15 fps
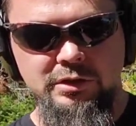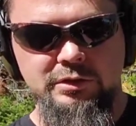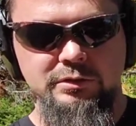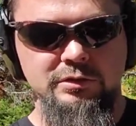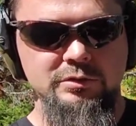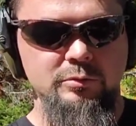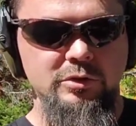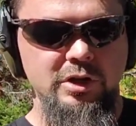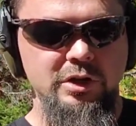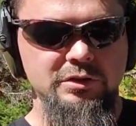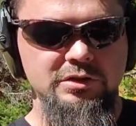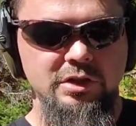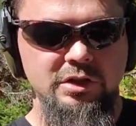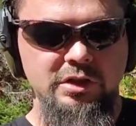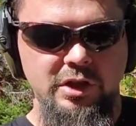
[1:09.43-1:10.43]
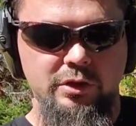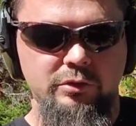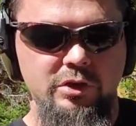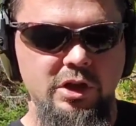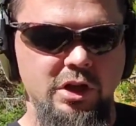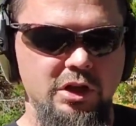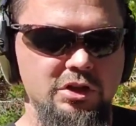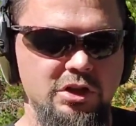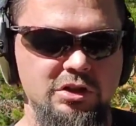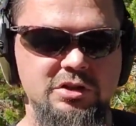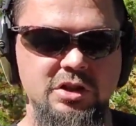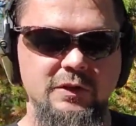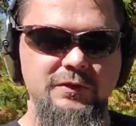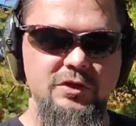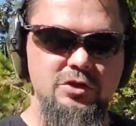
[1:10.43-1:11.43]
Throw some rounds down range and
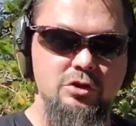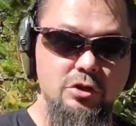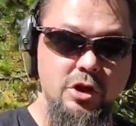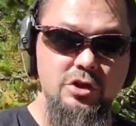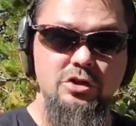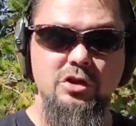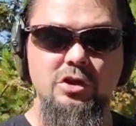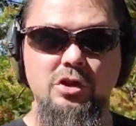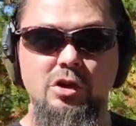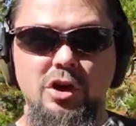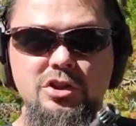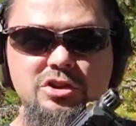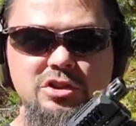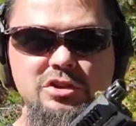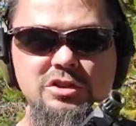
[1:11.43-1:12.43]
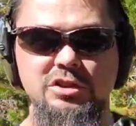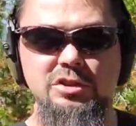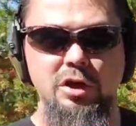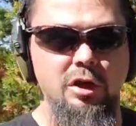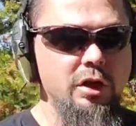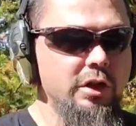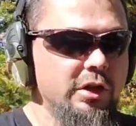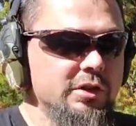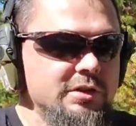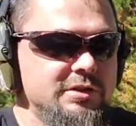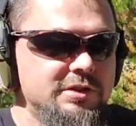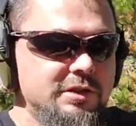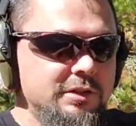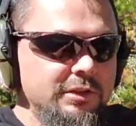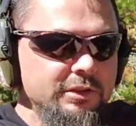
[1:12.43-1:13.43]
see if this Krusher crushes the
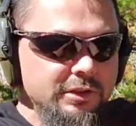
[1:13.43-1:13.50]
targets.